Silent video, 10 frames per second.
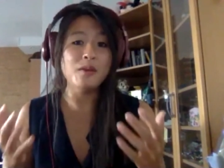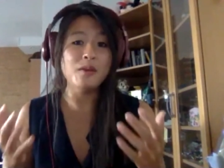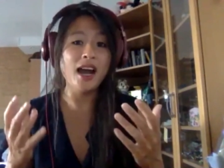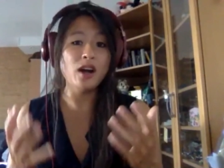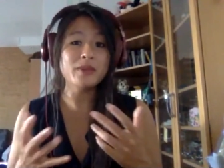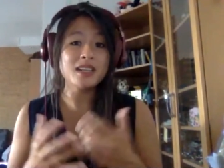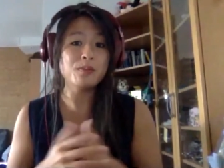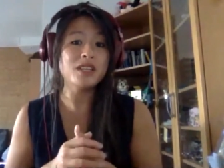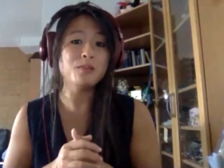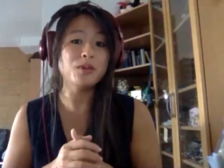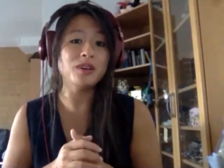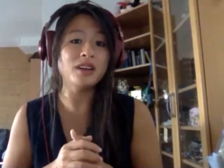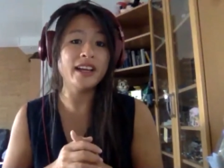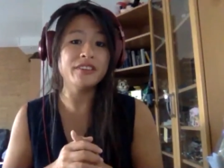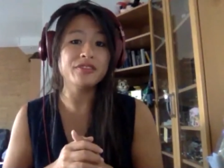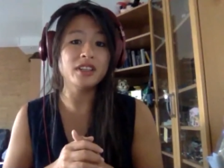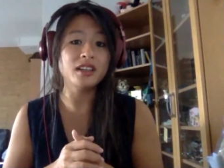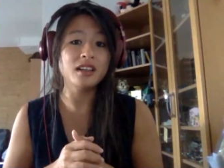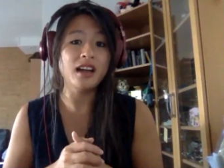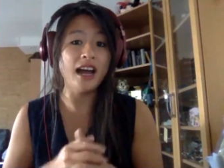how many people I've
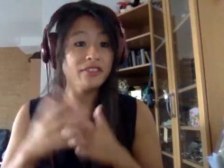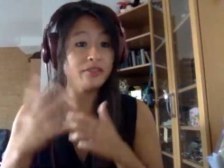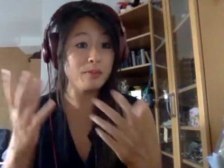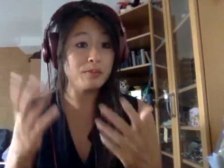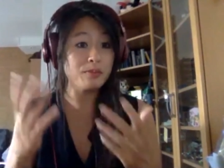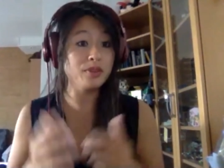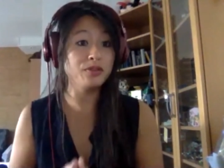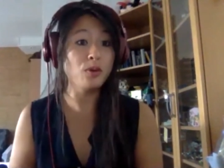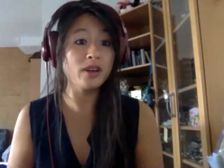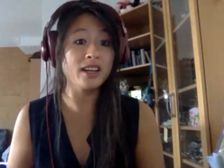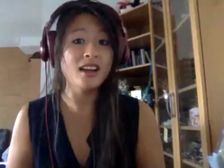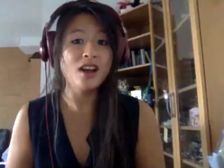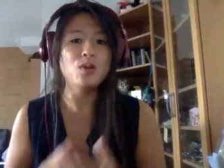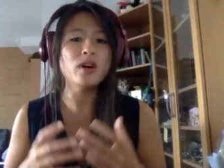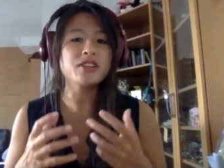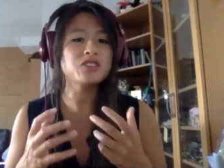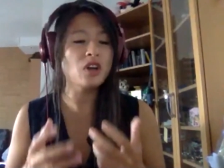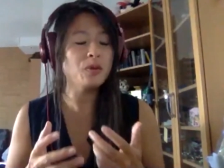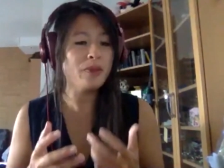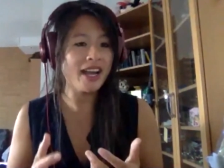met before who are
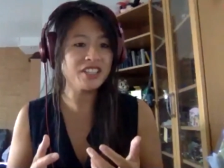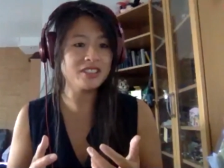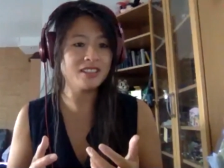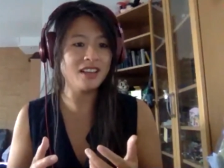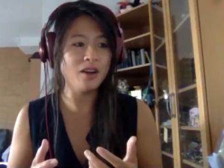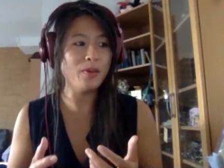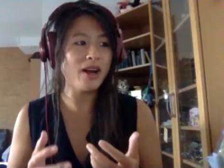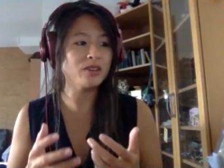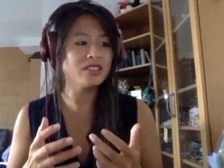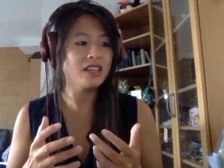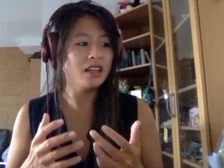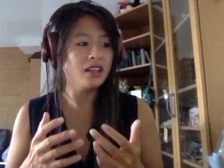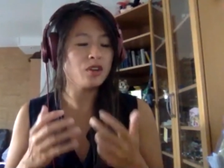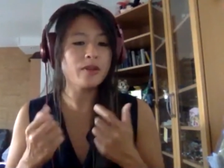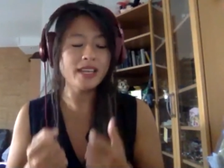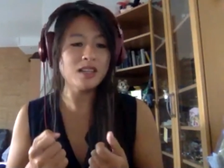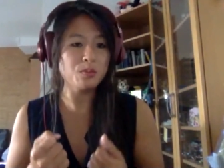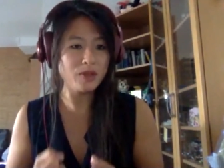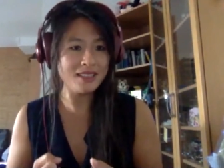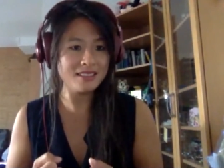so passionate about creating
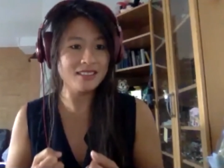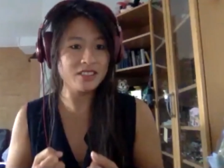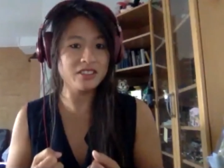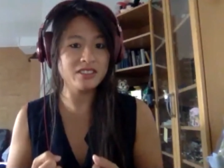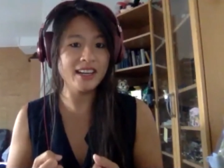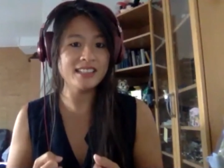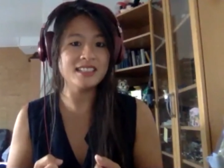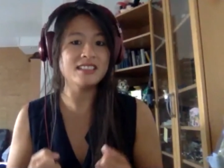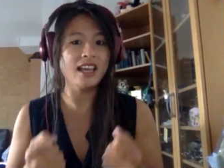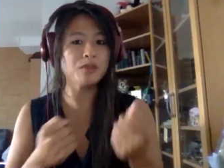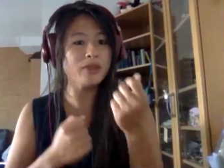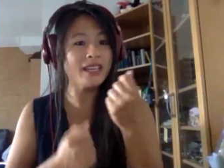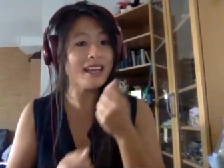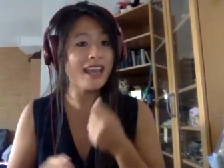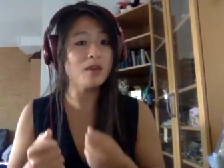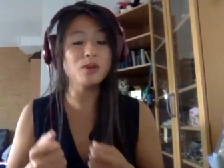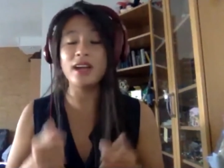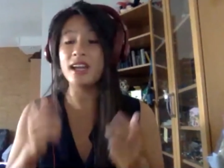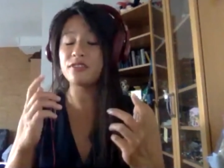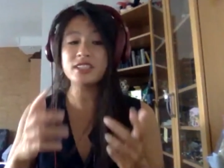peace in their societies and being able,
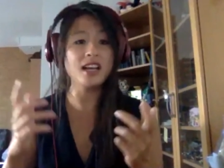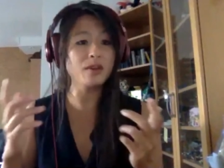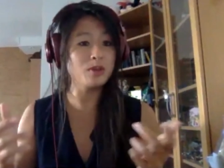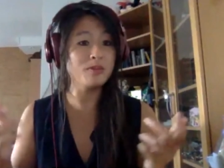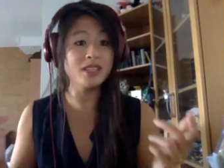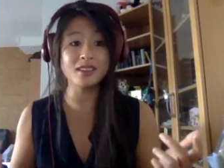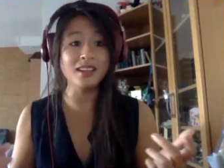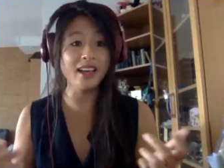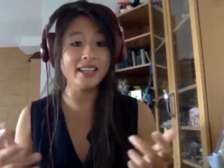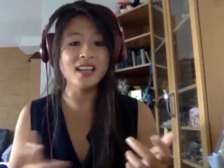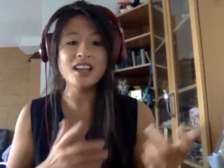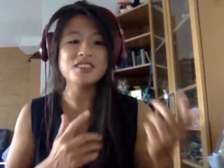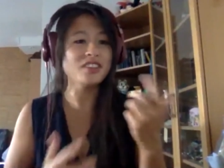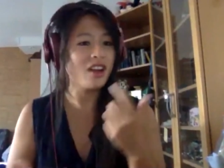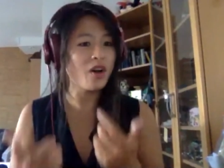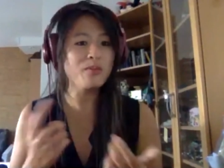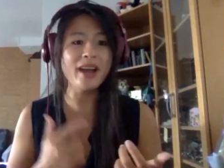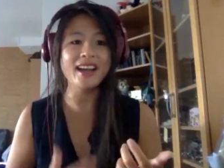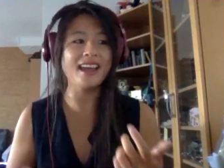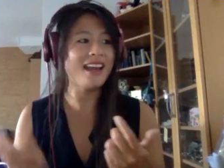every time we meet online, to come
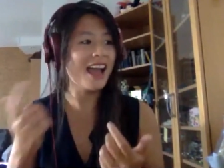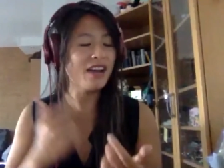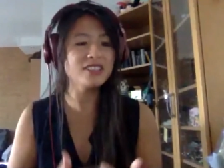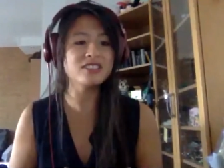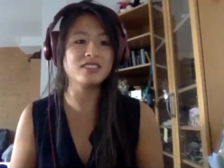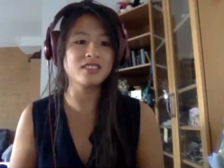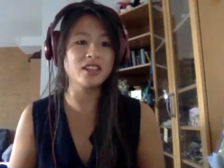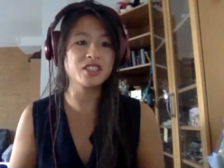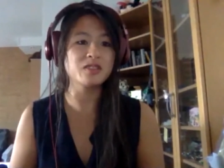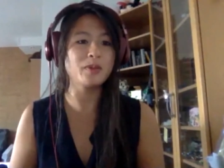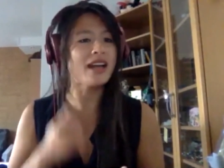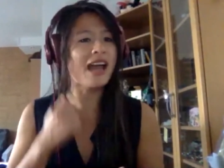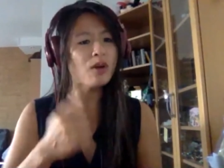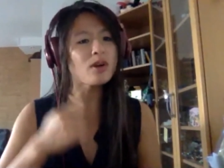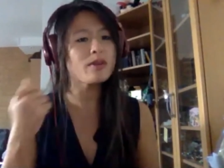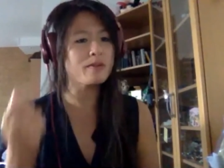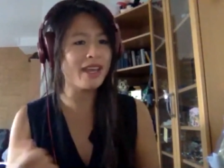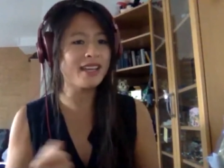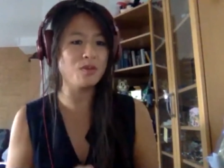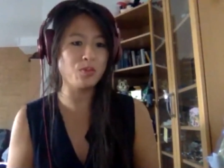back and have these discussions about how are we
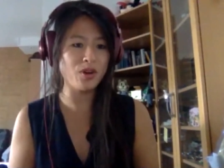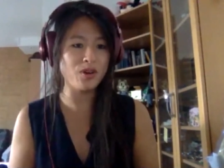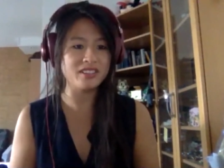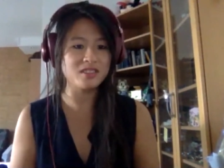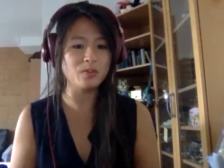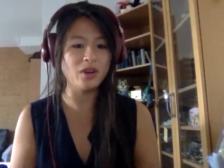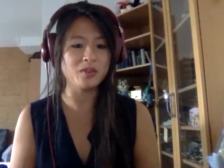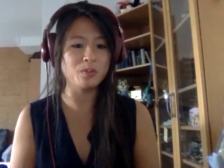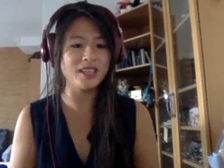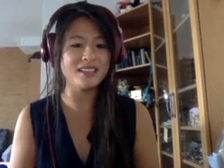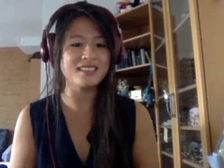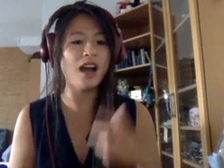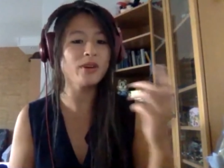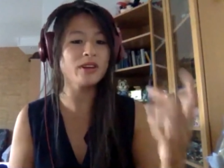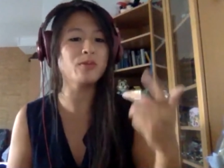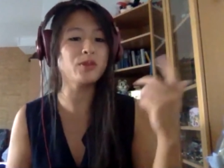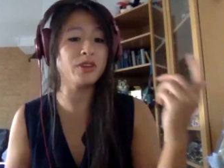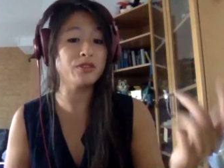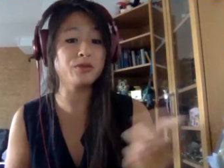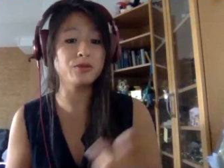making progress on peace? How are we
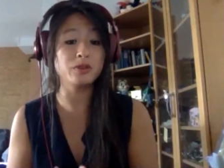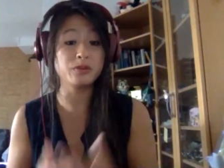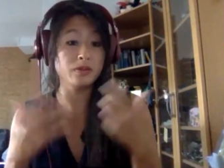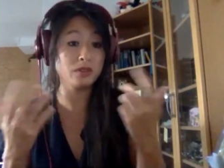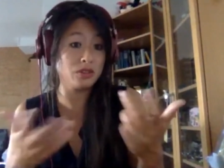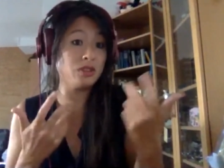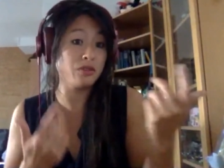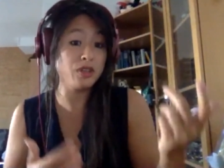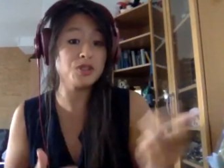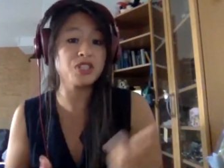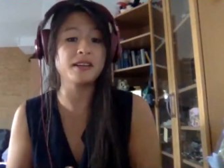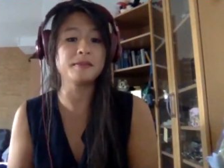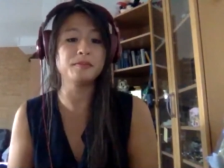moving to the future?